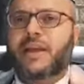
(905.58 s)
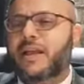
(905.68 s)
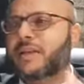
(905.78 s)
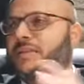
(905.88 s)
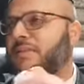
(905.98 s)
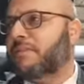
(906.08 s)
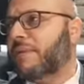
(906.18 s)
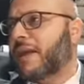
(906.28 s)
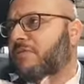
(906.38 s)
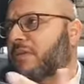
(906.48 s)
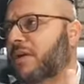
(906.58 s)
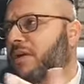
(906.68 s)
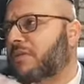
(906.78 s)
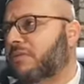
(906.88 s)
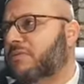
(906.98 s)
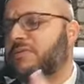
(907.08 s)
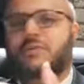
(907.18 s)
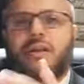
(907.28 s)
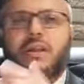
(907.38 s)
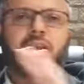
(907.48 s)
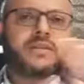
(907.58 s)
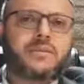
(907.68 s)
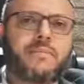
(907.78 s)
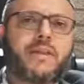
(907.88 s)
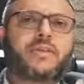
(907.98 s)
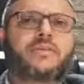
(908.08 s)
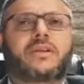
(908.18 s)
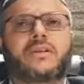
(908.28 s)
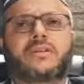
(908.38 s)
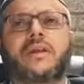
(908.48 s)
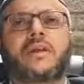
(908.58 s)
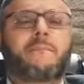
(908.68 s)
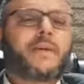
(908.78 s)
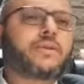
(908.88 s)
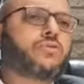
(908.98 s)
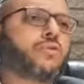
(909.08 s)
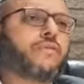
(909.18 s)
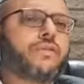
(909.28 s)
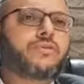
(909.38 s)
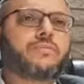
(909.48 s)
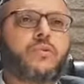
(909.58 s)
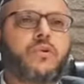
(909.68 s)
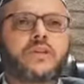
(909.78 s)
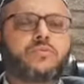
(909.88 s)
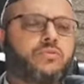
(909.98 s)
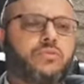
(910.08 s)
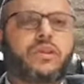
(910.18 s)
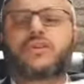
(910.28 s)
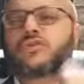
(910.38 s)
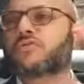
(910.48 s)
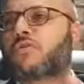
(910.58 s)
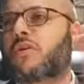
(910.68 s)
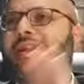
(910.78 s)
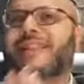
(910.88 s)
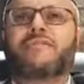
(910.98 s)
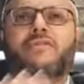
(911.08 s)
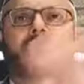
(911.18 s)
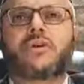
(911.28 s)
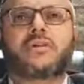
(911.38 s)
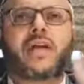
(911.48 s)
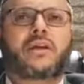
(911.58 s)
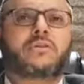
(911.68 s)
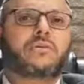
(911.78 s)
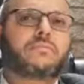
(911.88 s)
has some backgrounds and he has some other sickness, but two of his boys were really strong and never saw a doctor.